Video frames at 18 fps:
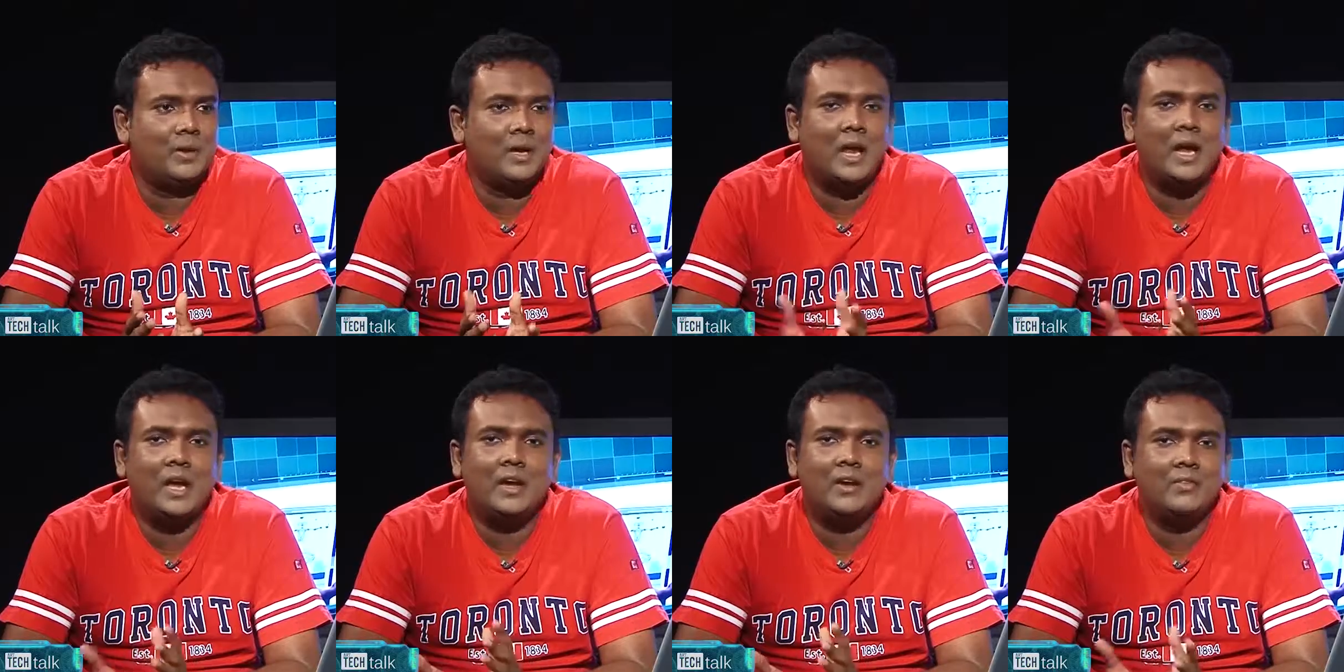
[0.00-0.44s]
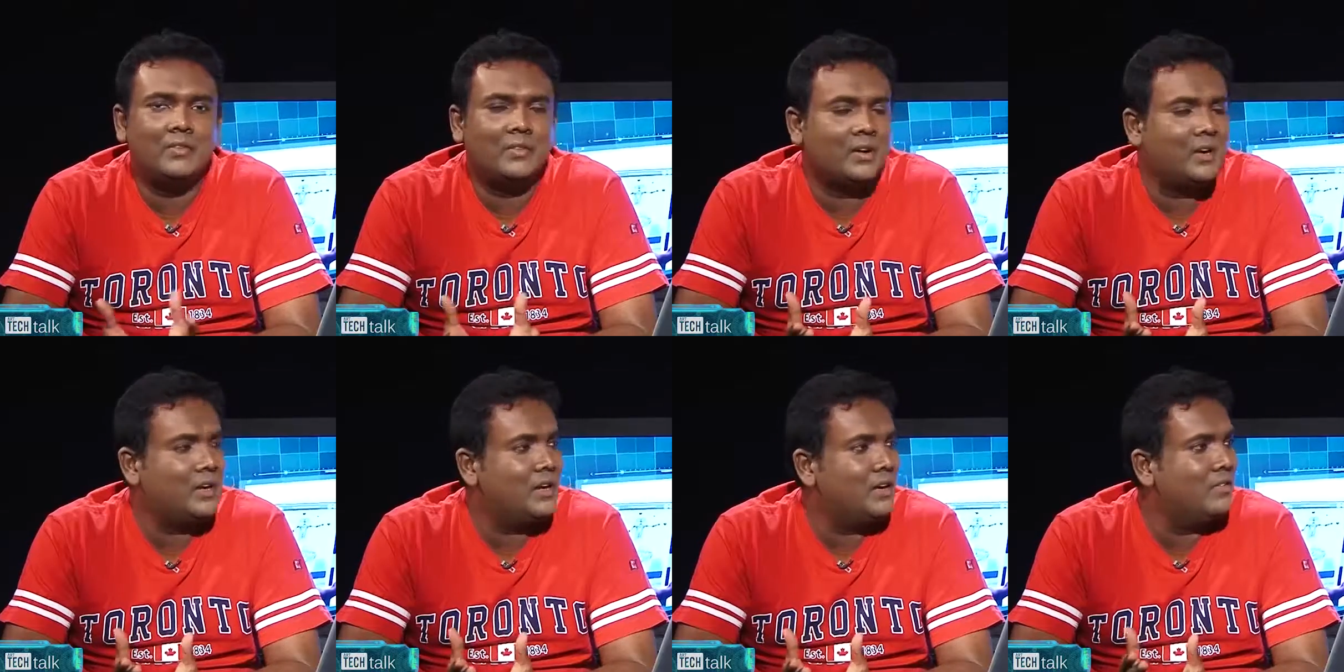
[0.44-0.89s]
10
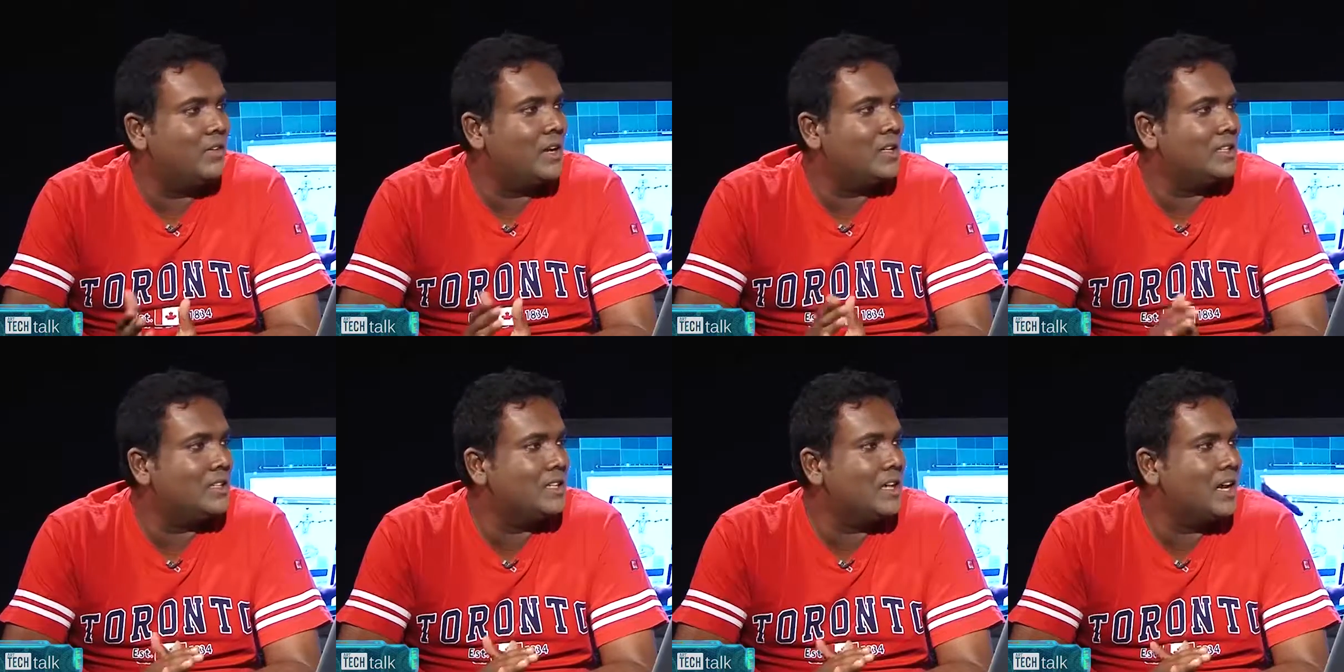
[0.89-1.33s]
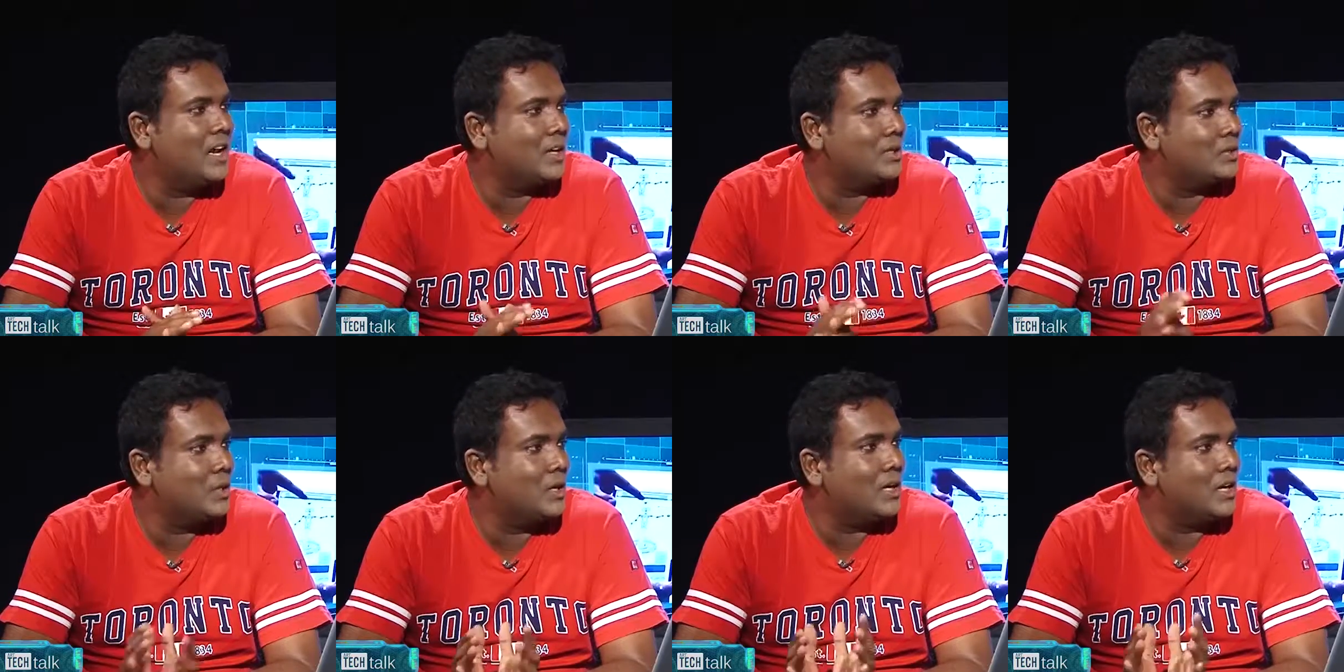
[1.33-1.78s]
different devices that
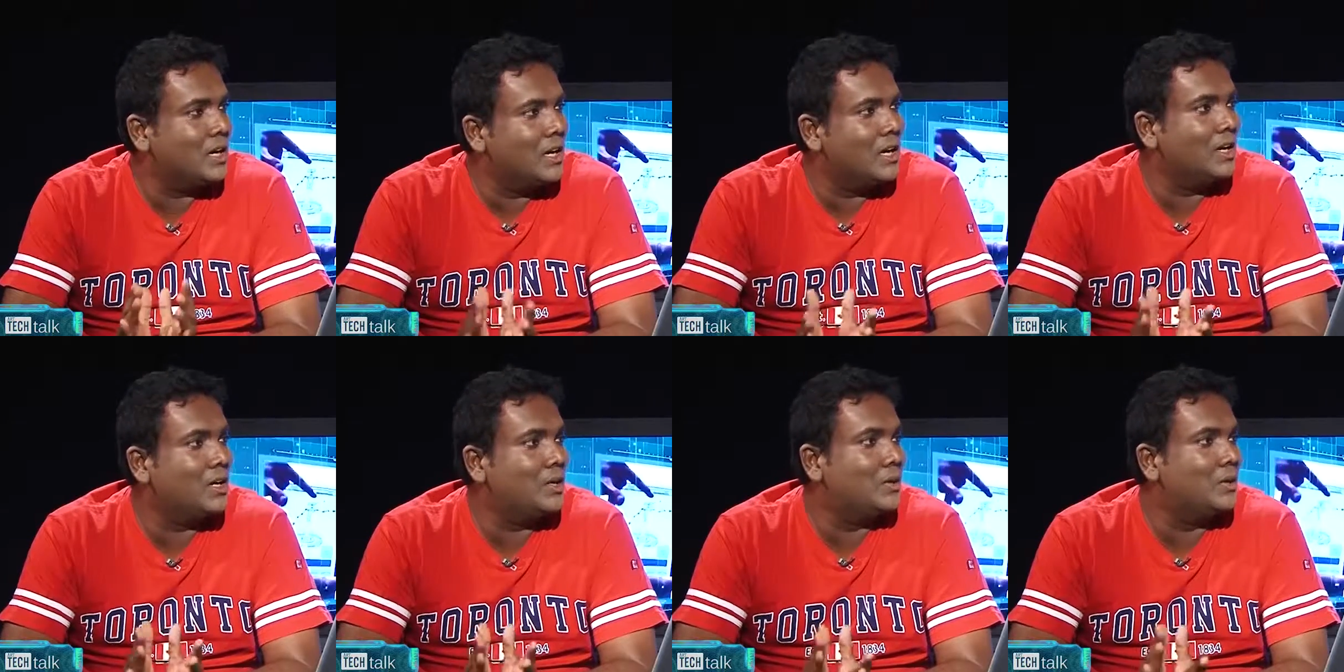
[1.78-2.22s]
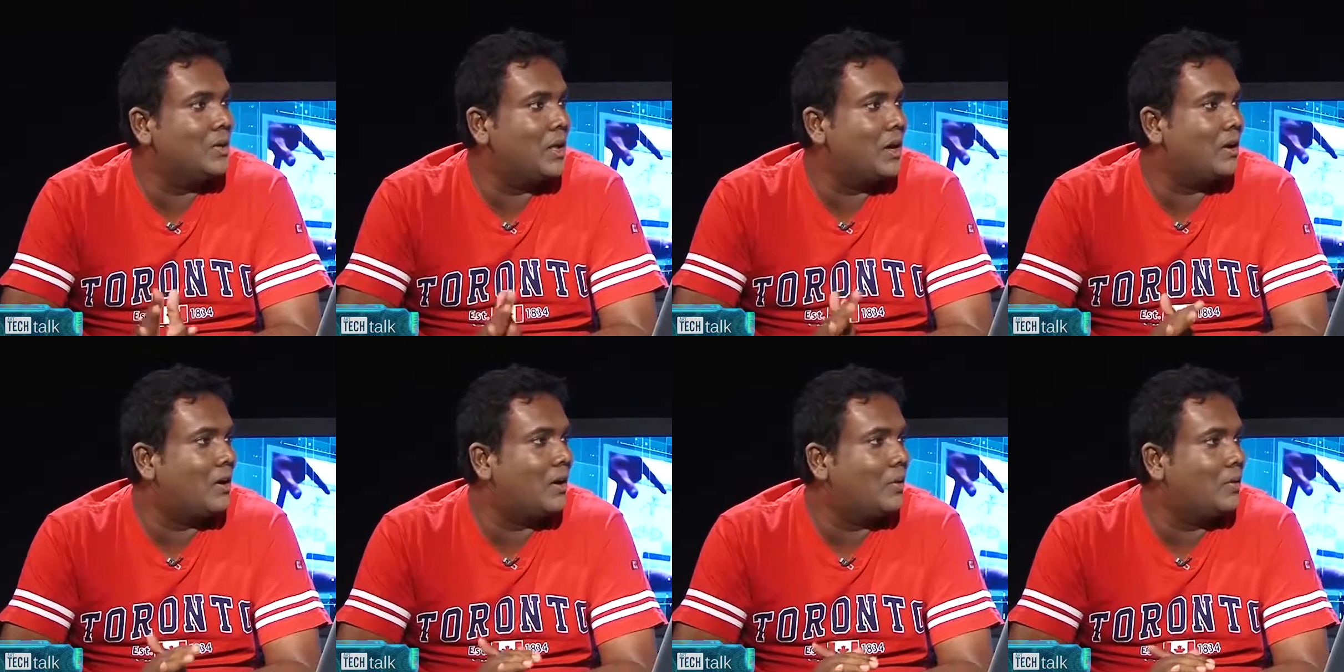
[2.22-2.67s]
actually connect to
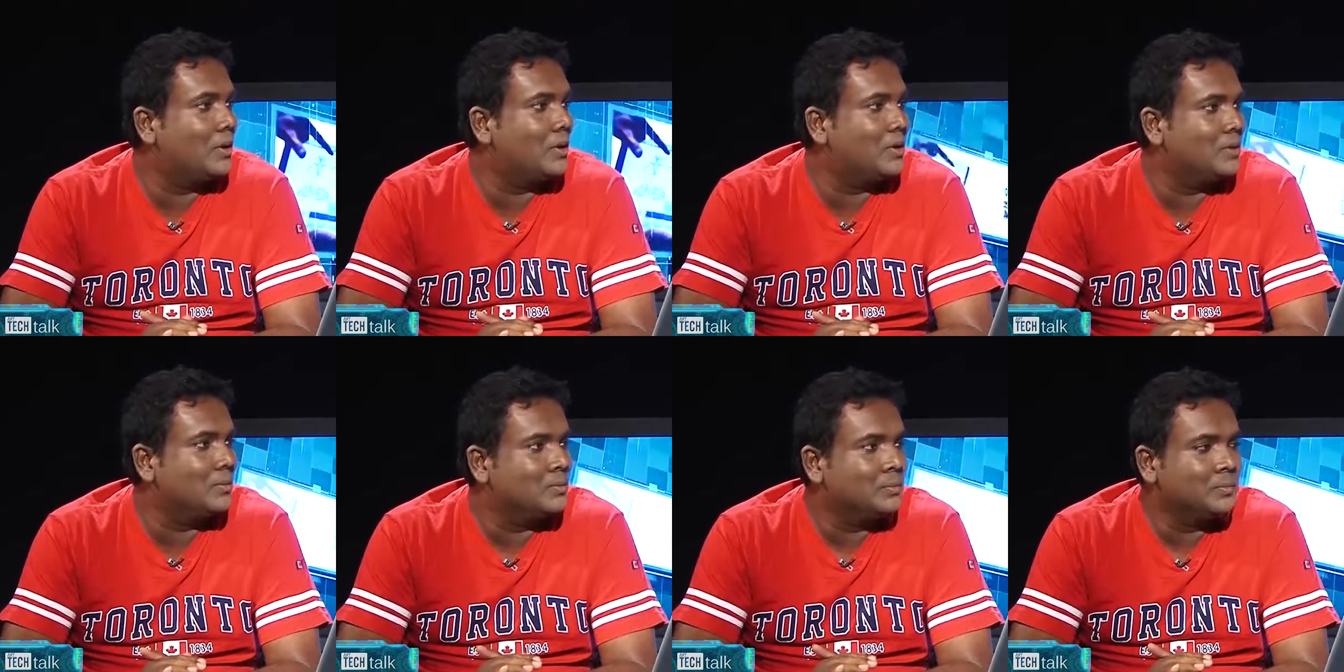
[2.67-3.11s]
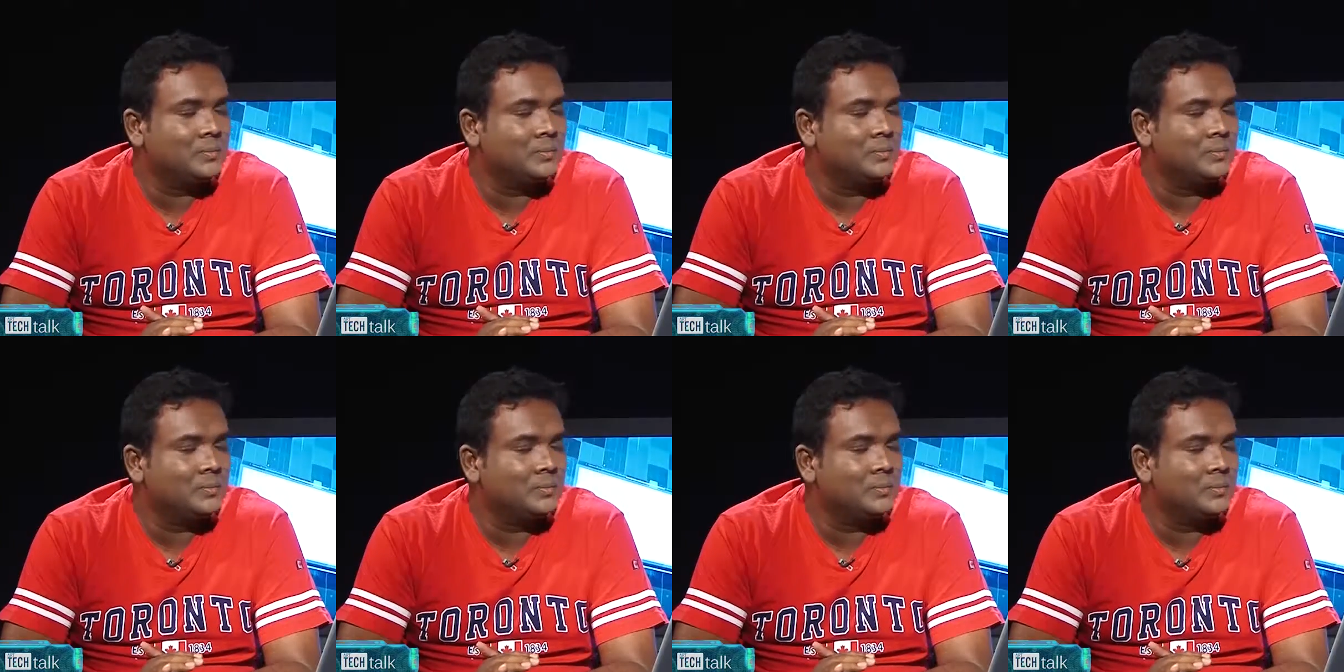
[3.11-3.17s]
that router.